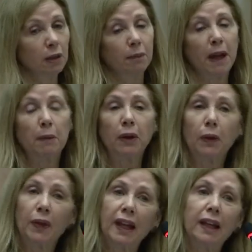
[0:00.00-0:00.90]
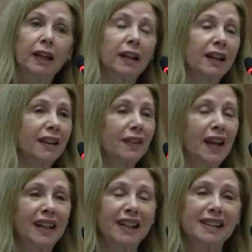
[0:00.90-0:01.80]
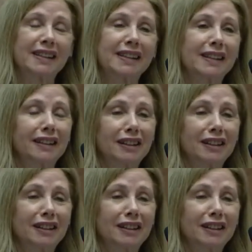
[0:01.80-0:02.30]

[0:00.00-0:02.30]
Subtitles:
Maybe you think that it's